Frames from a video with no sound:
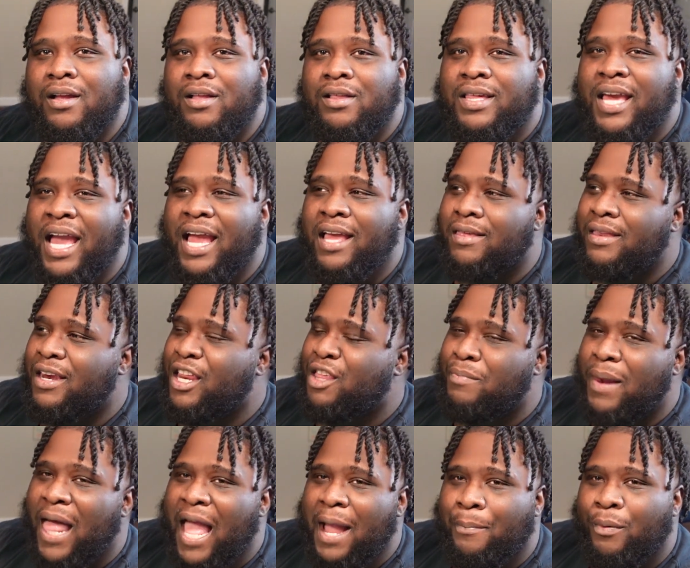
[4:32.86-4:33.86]
chasing this
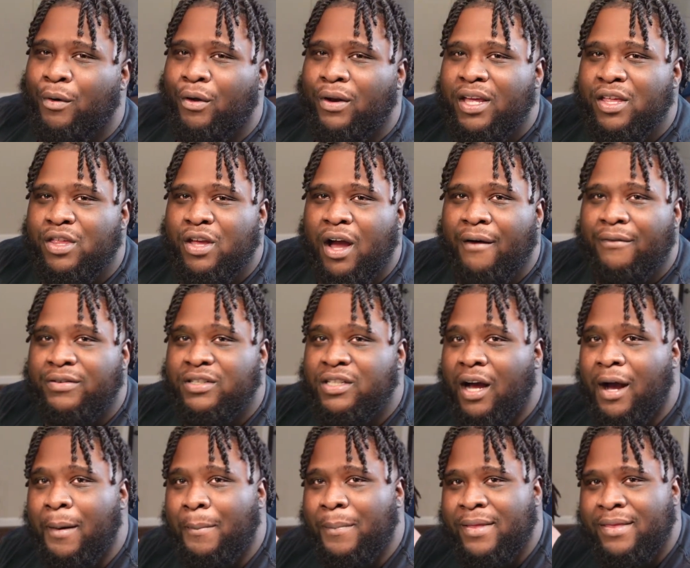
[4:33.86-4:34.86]
black police officer
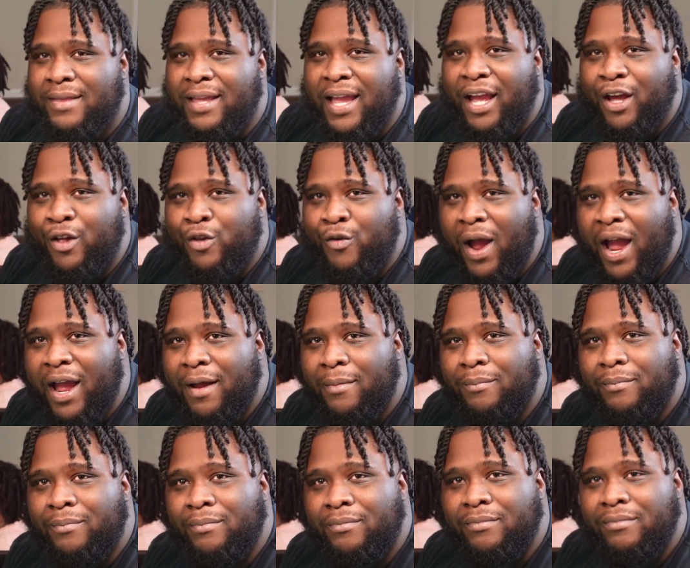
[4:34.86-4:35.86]
up the stairs, right?
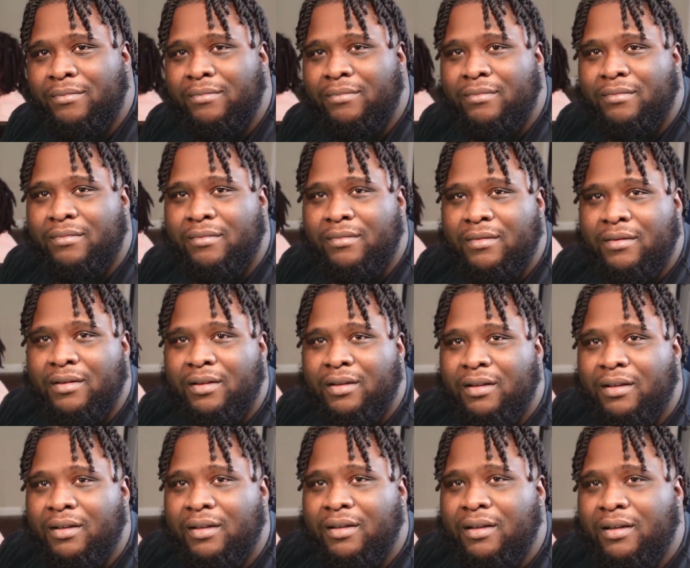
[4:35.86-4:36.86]
Eight? Nigga, you been
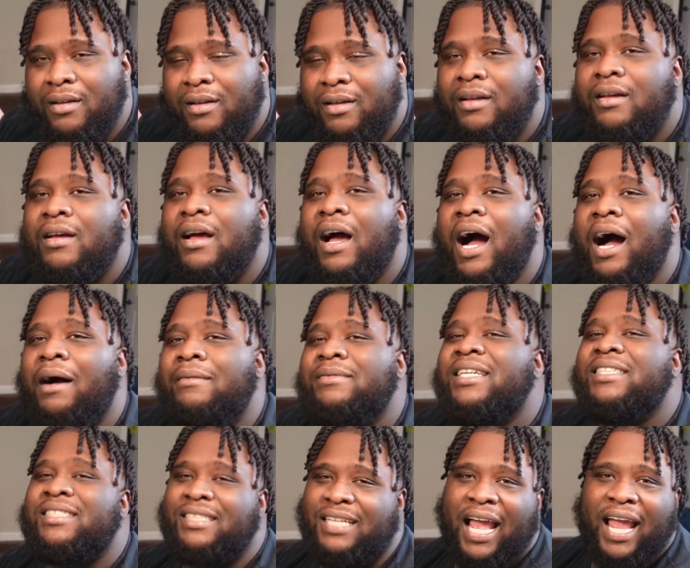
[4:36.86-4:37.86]
like 80 of them. I'm
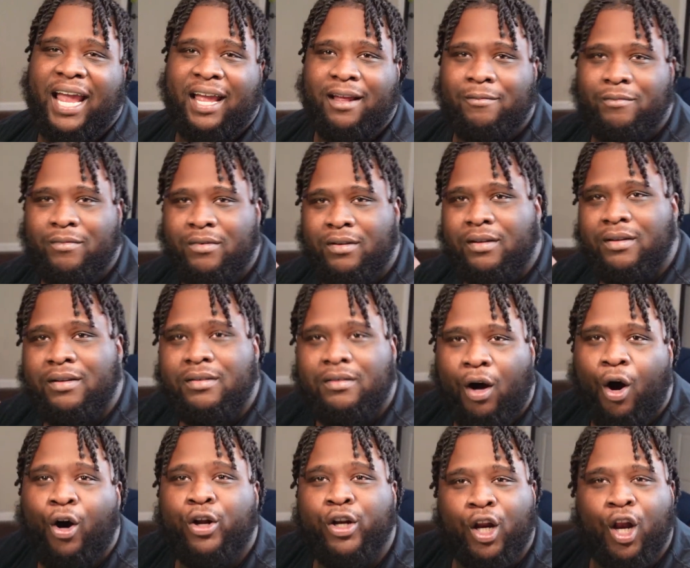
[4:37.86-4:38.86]
just saying,
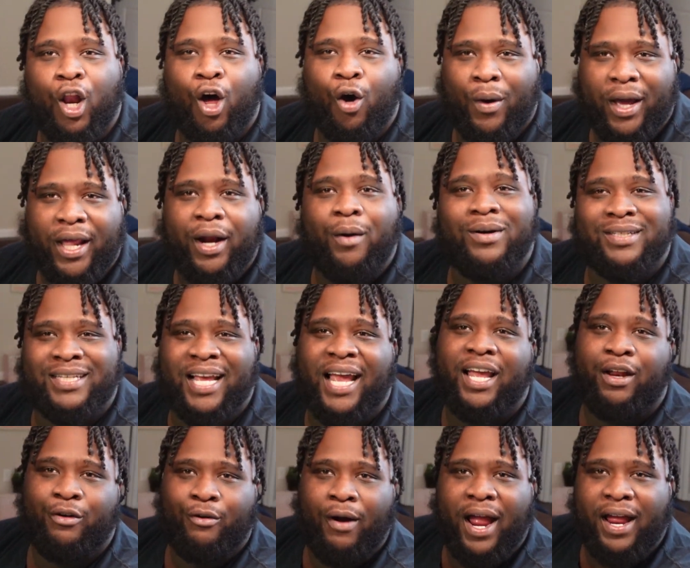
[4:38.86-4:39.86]
on the low end, it was
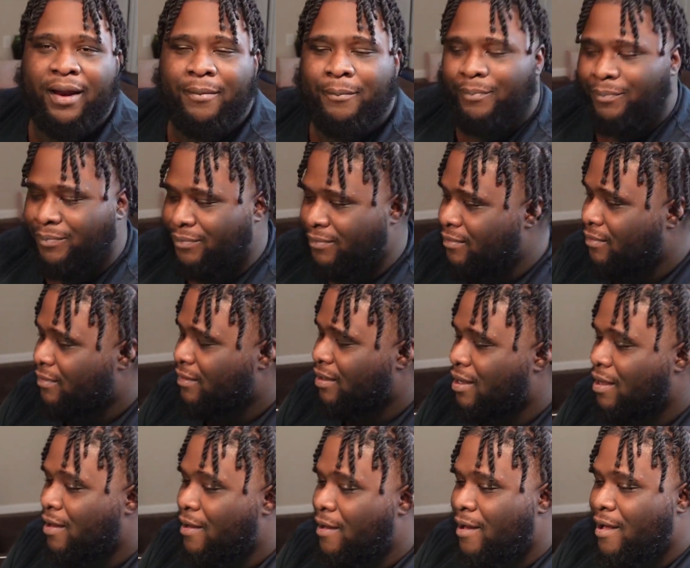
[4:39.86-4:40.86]
eight, right?
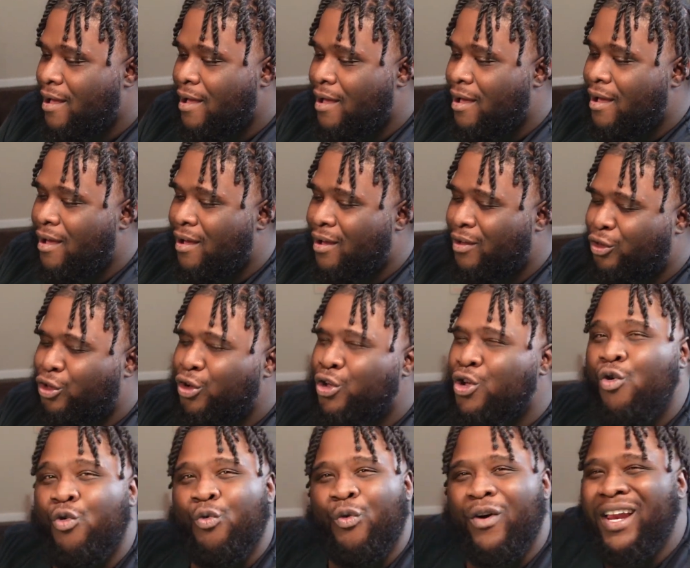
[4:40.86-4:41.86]
Right. Do
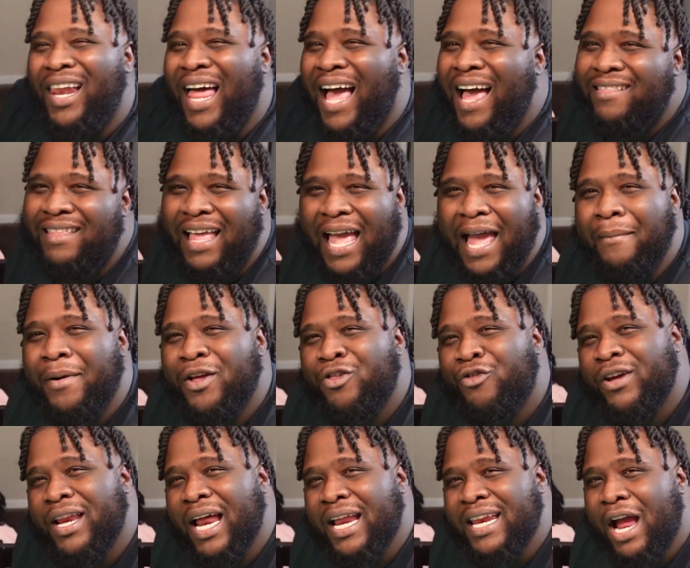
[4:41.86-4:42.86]
you realize the
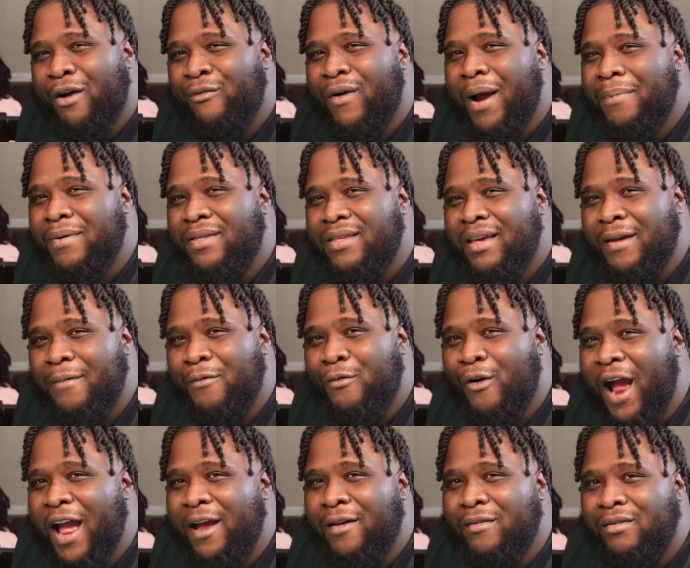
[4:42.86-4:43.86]
imagery that that represents,
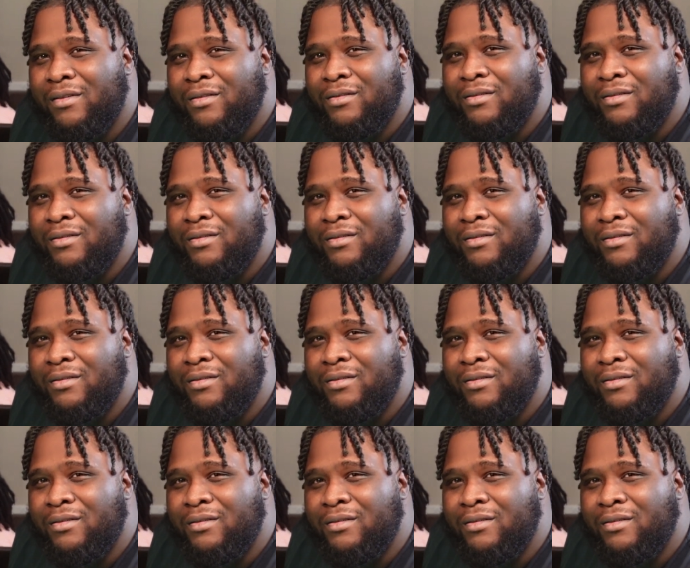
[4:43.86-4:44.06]
right?